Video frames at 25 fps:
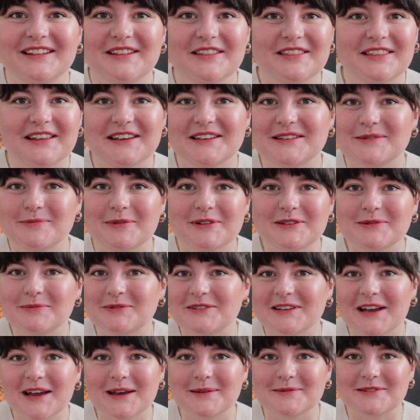things multiple
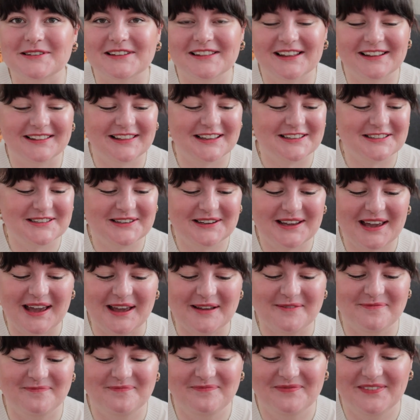times and like that's
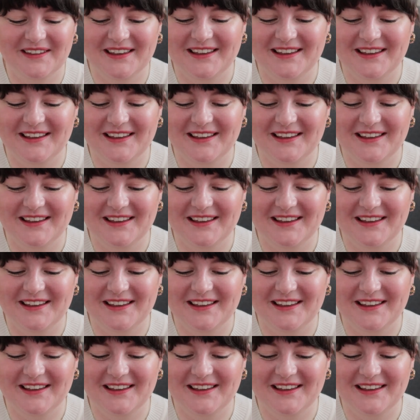okay.